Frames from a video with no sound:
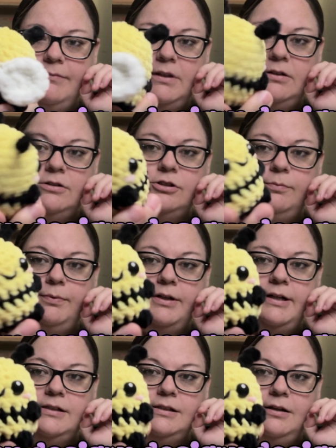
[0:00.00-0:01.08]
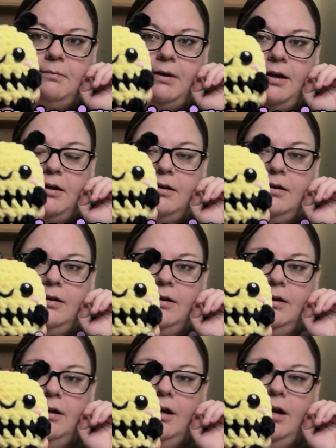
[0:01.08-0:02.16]
They're super easy to make.
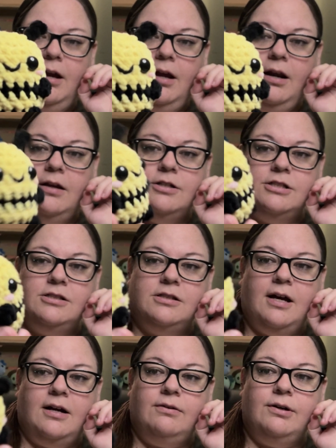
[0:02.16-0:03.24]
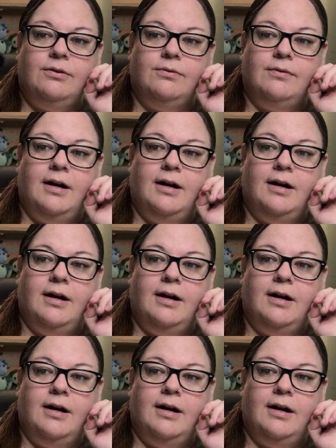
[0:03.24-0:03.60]
And I don't know.